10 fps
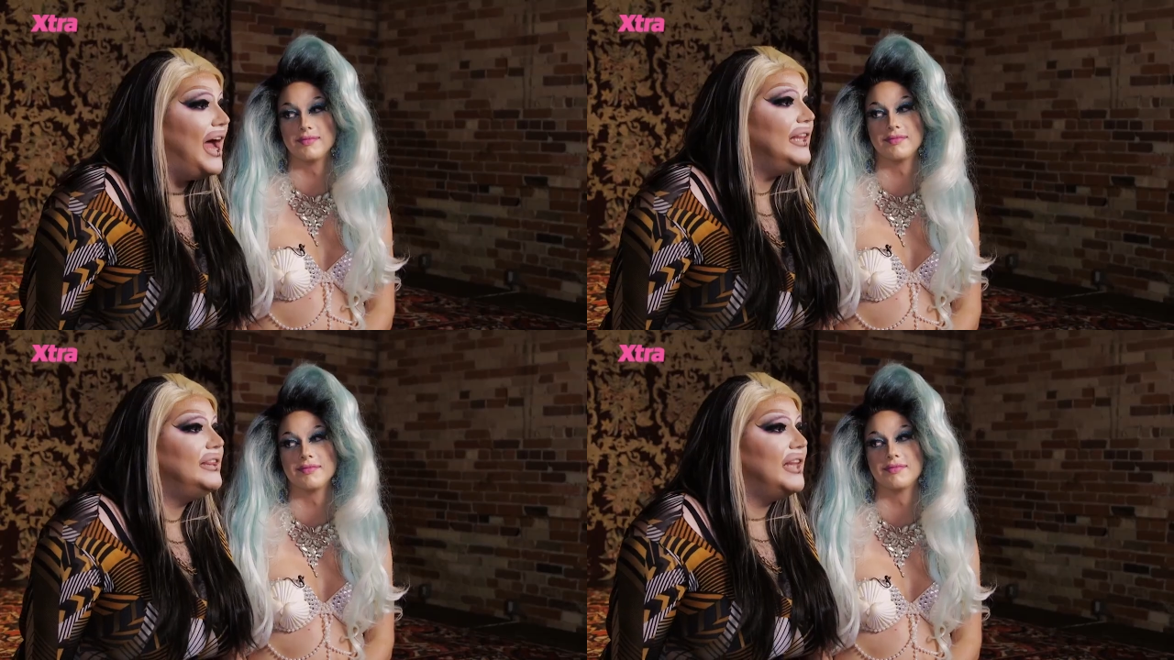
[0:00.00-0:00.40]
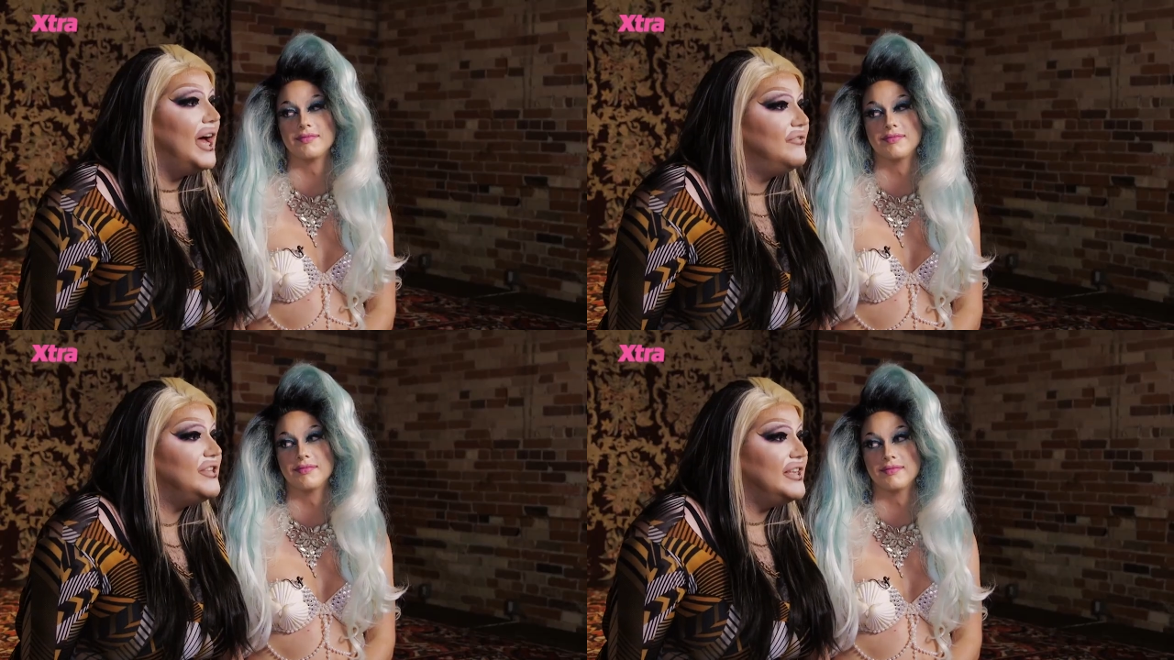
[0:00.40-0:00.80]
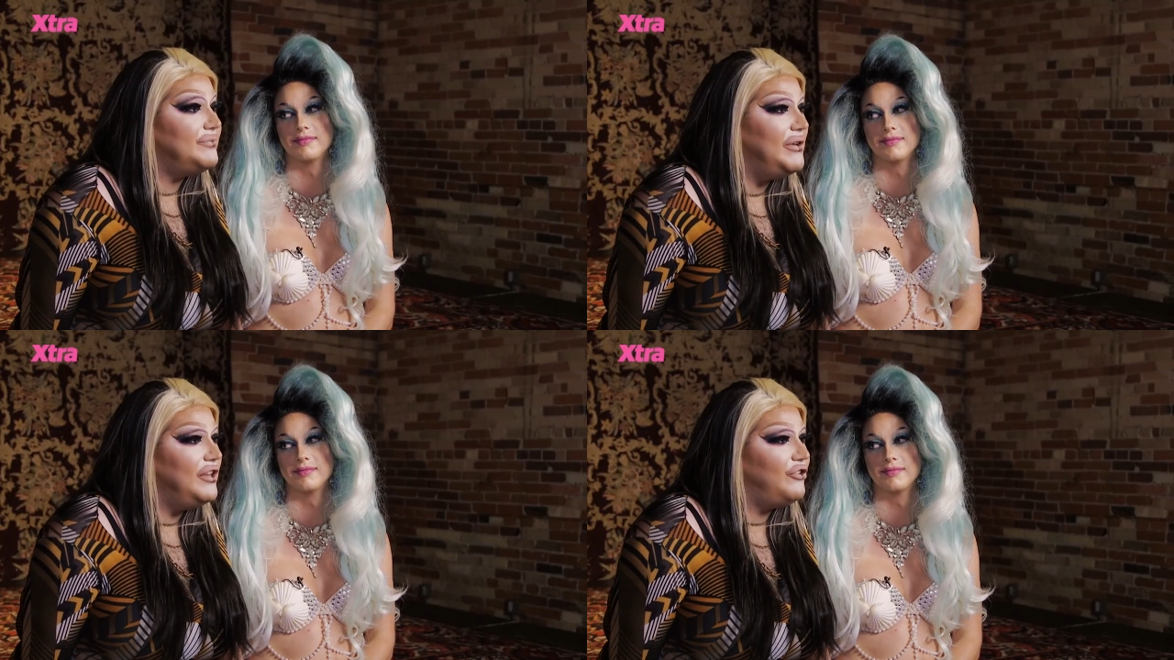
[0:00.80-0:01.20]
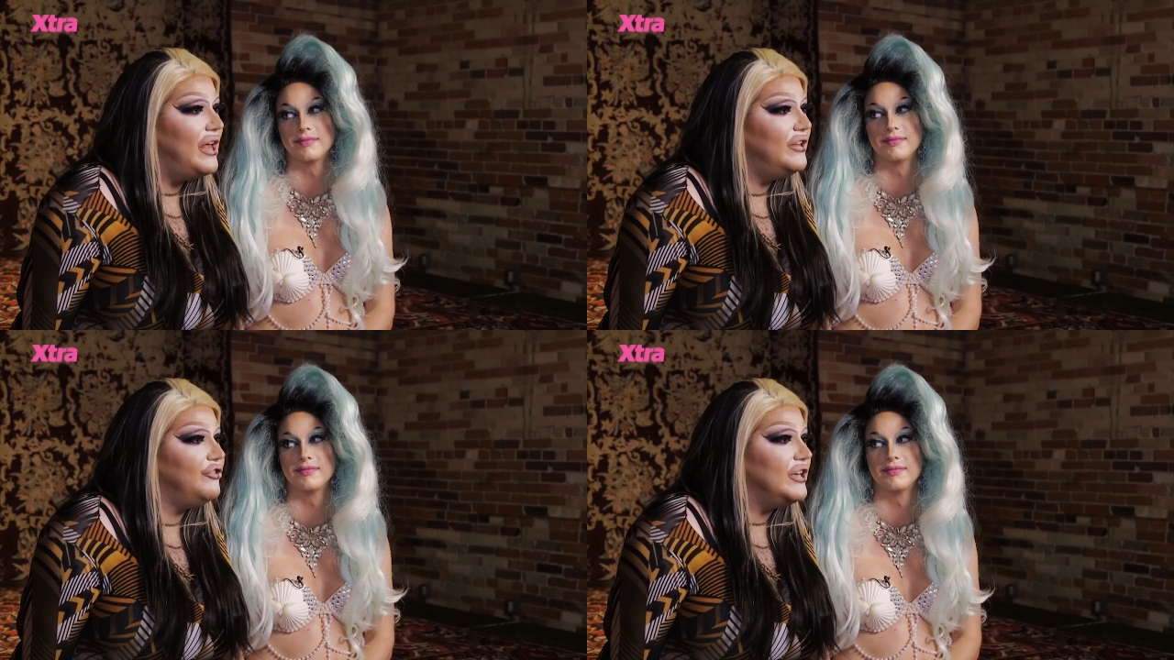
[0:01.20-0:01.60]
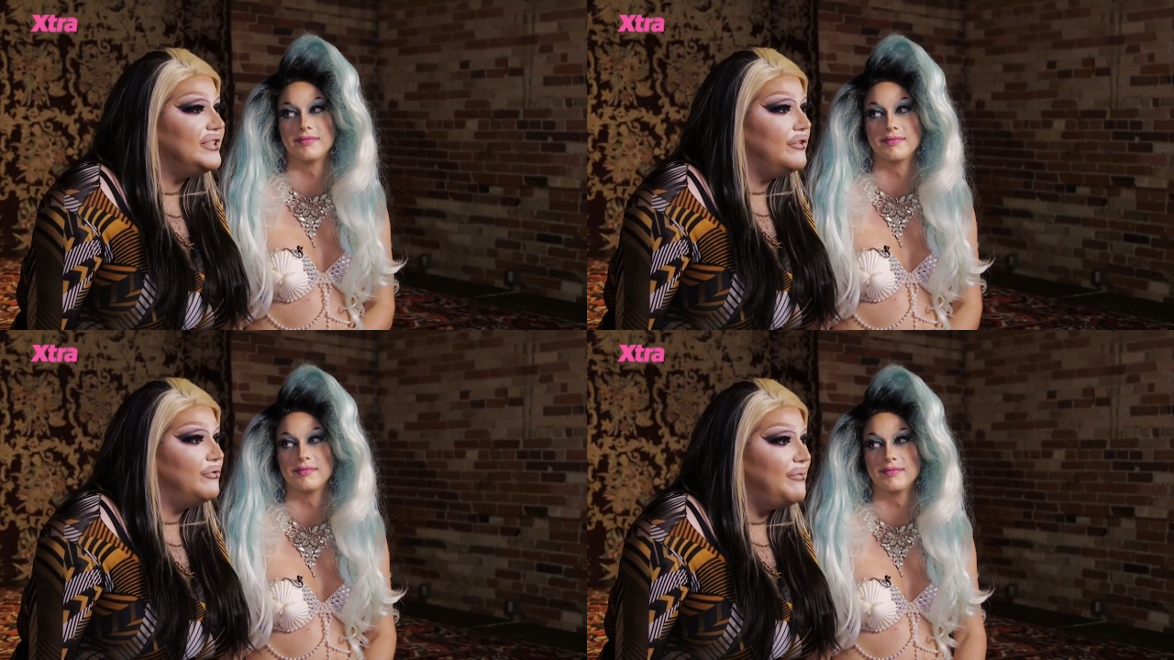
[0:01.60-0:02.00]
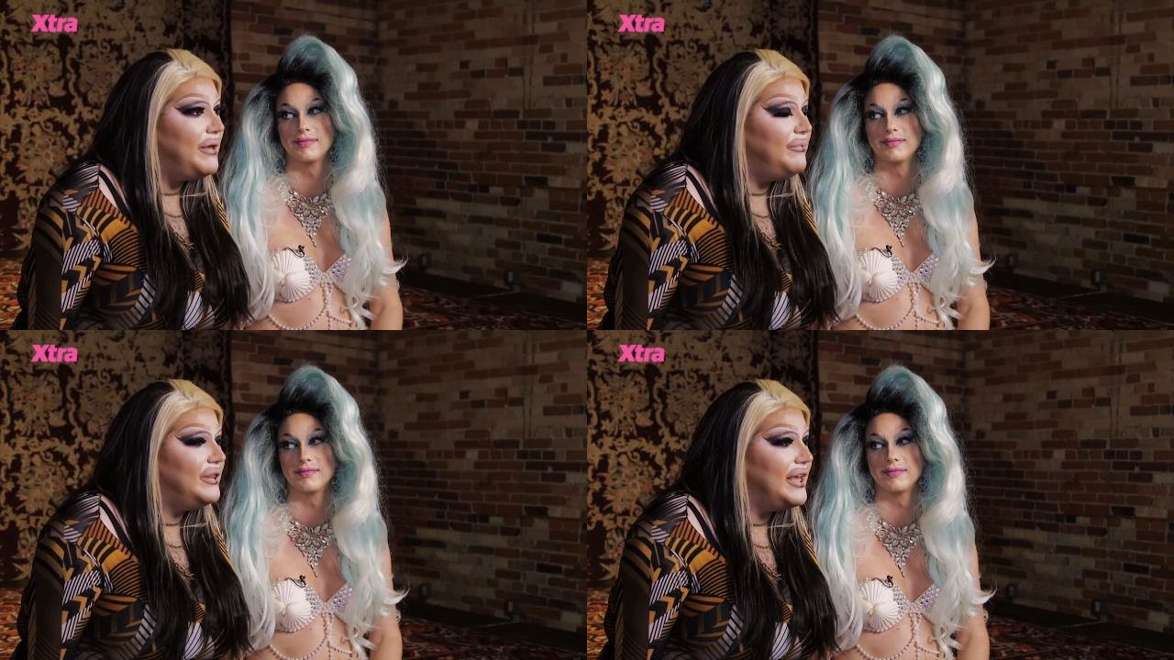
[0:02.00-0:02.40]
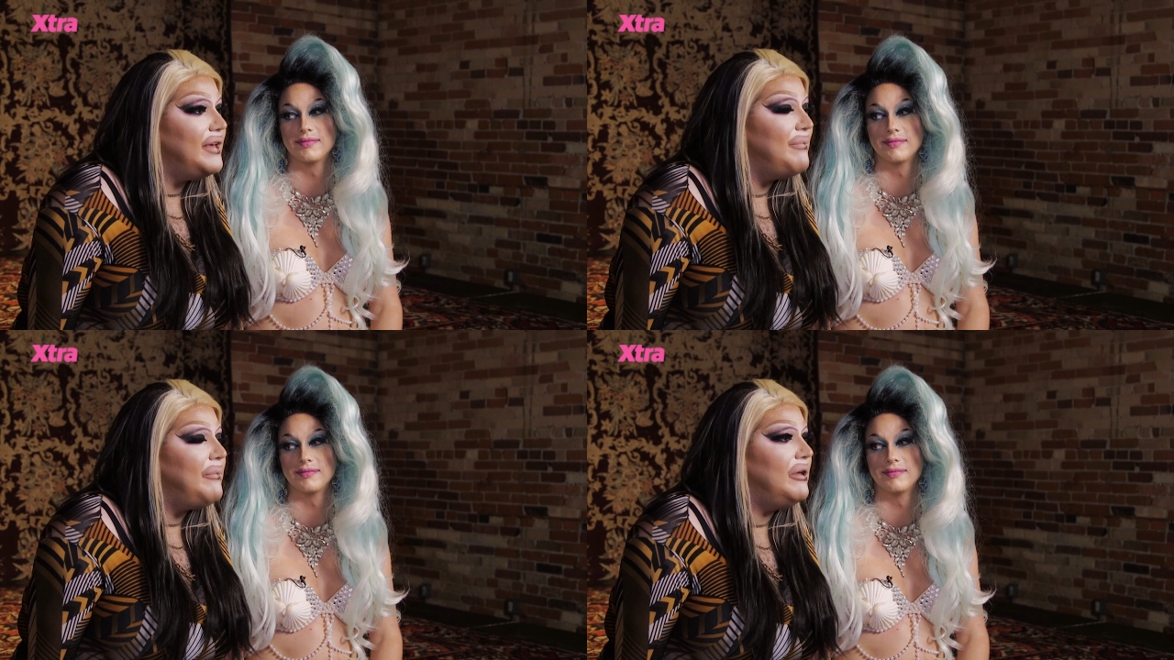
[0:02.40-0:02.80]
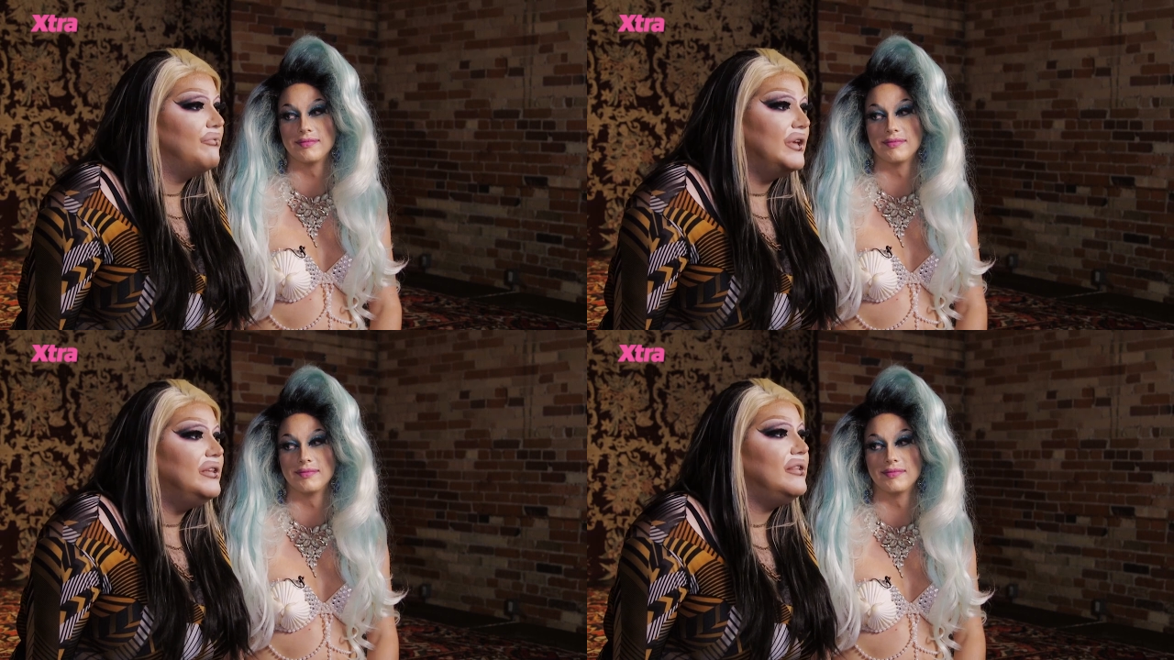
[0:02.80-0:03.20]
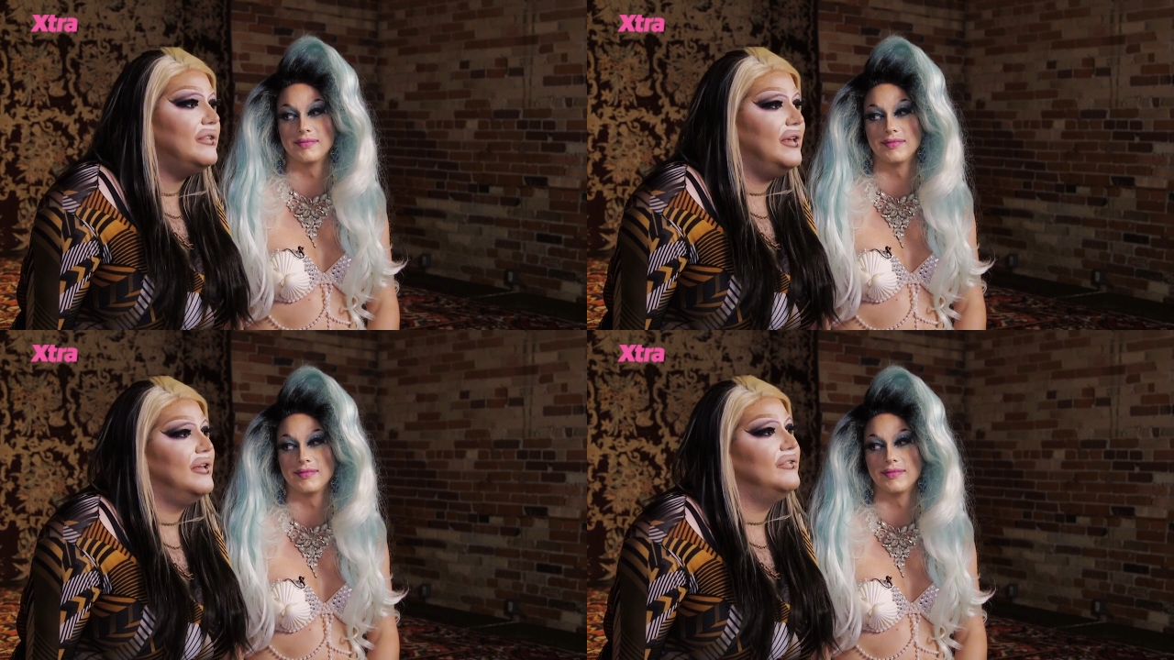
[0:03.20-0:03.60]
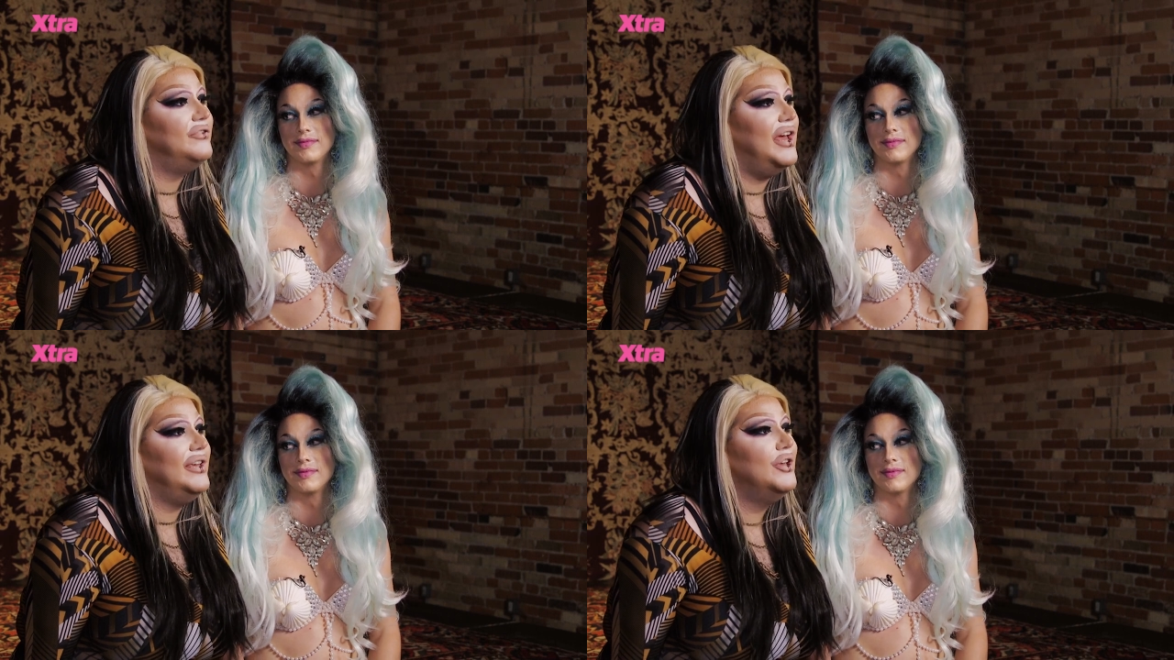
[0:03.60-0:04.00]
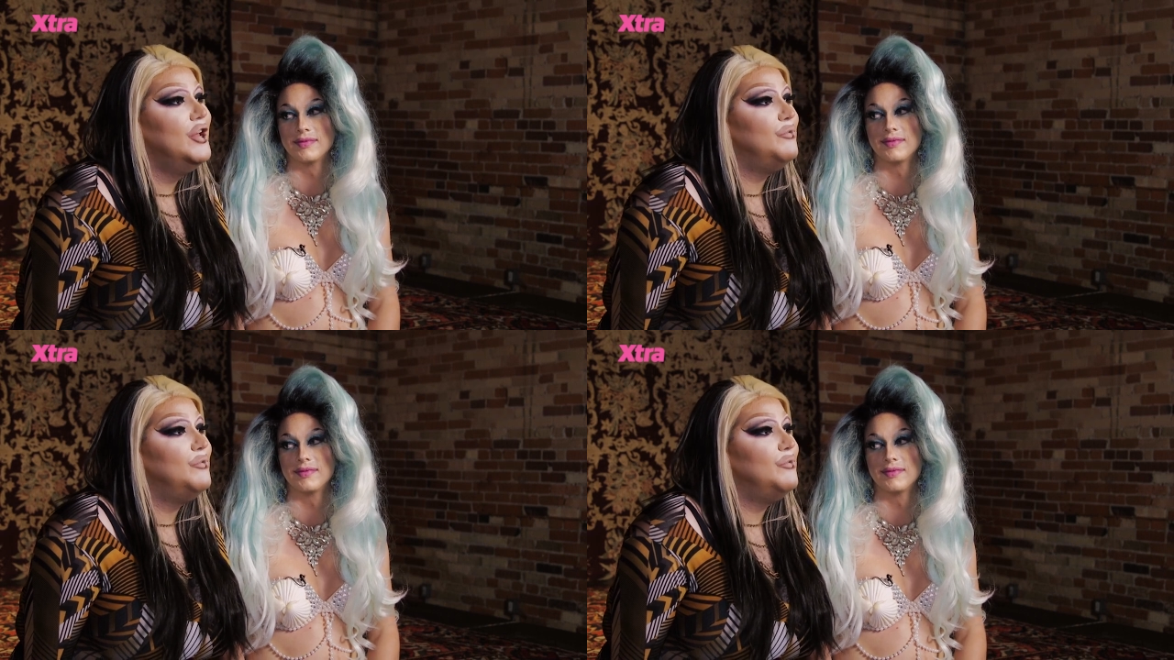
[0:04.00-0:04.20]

Speaker 1: I loved this mini challenge because it made like it made me really think of like